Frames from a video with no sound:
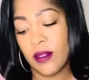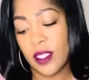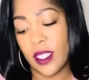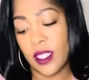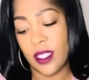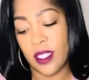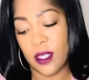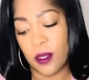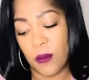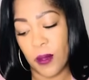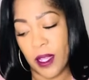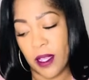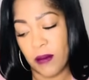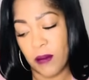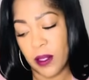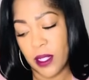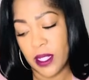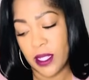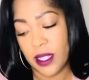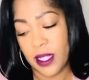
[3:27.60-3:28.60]
this may have
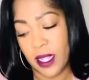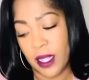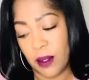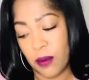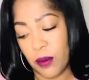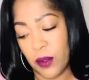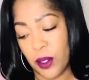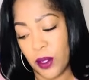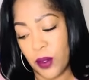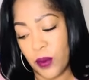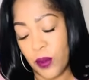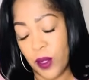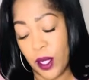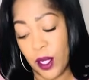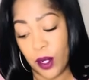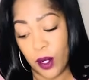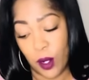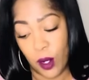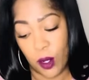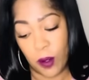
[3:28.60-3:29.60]
been a time when you were
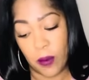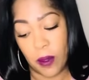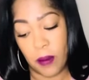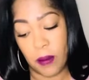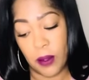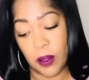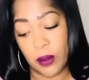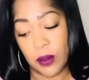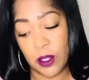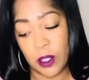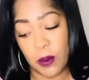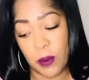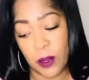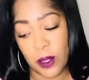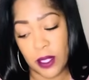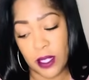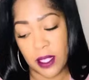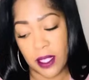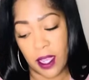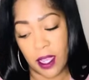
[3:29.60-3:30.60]
in hermit mode and this
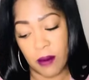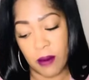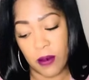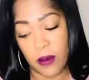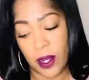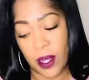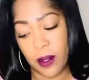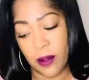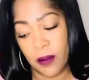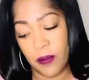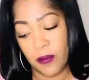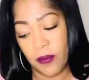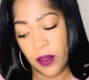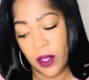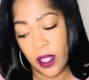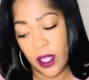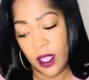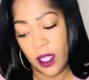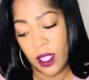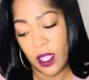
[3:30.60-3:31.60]
person came around.
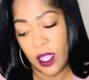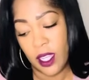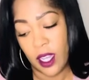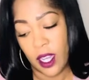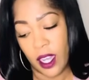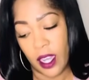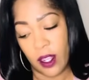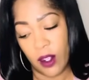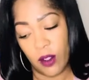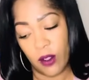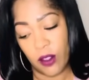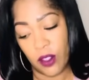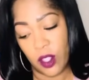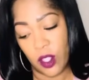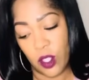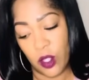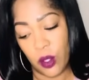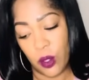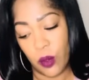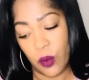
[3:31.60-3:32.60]
I don't
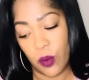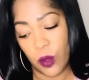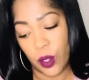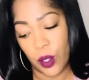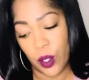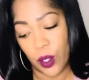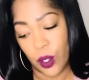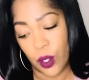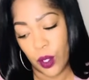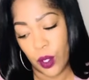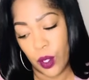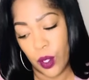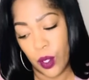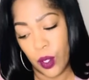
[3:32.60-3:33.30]
think you were,